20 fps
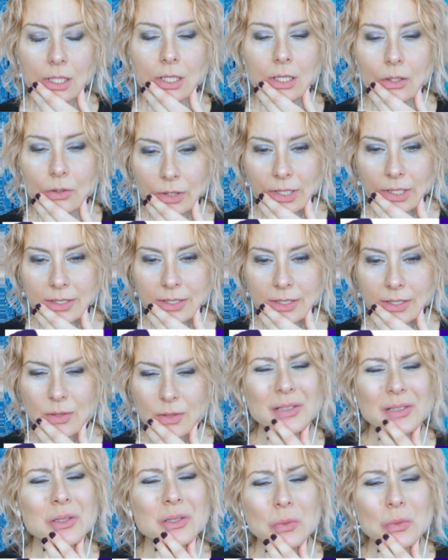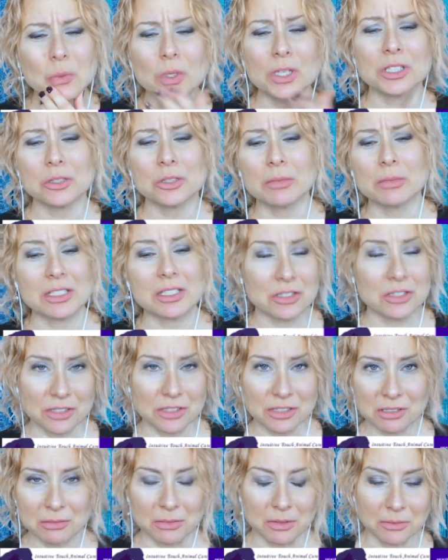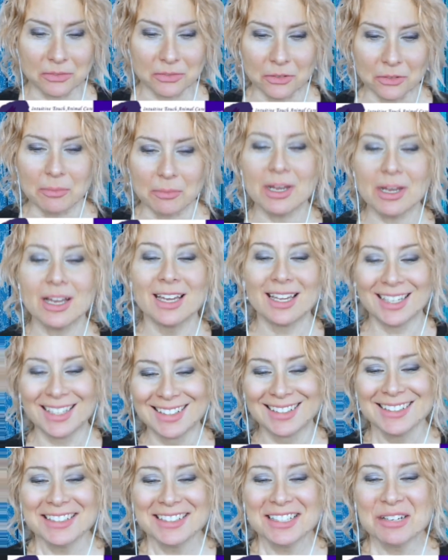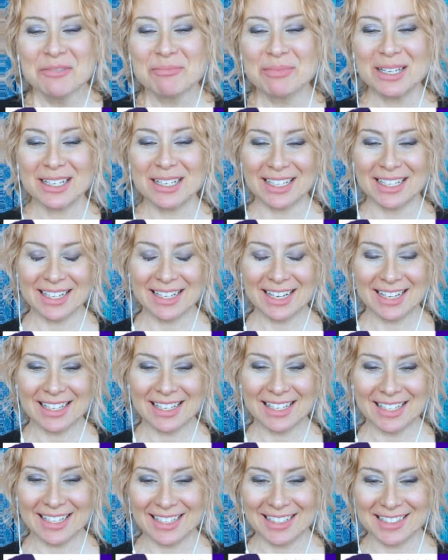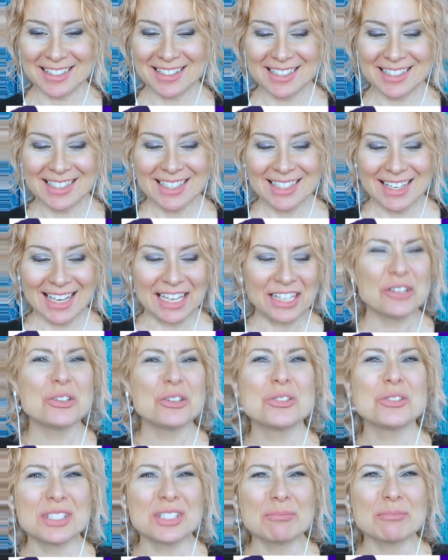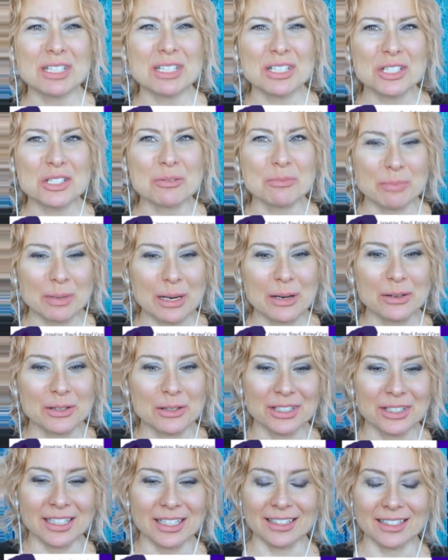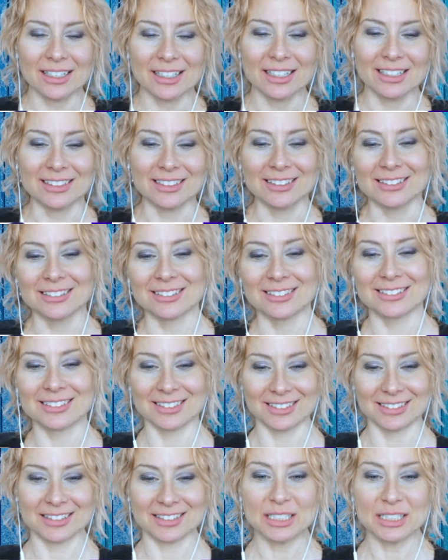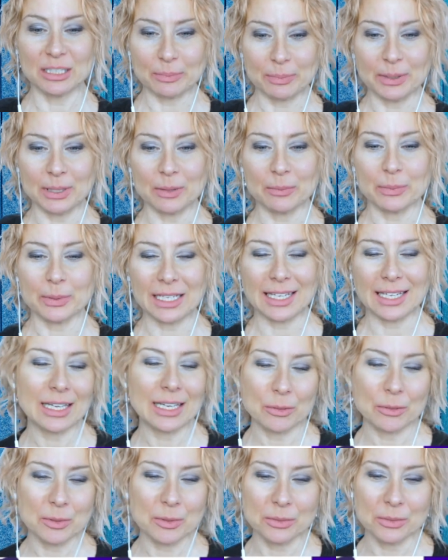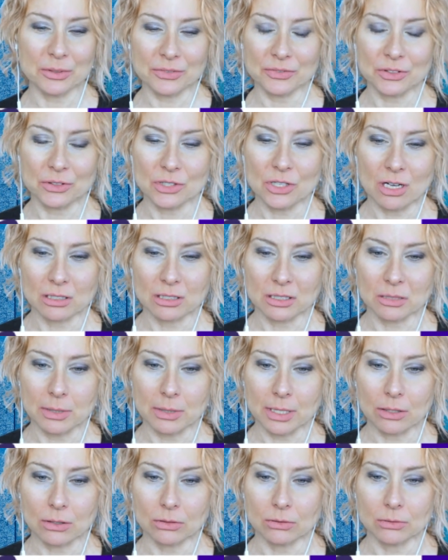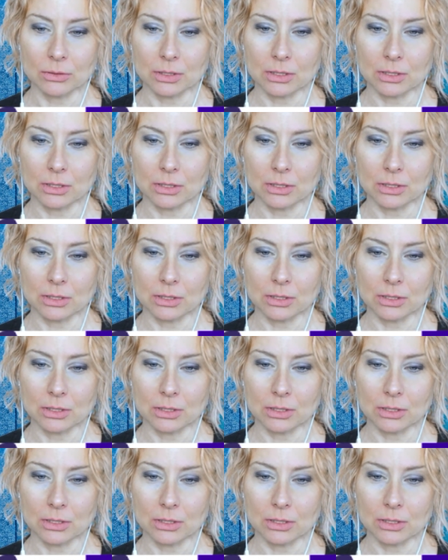Okay, so I don't know what you mentioned to me before, but in any case, I know you did mention Belle could get kind of snippy, but I can't remember if you talked about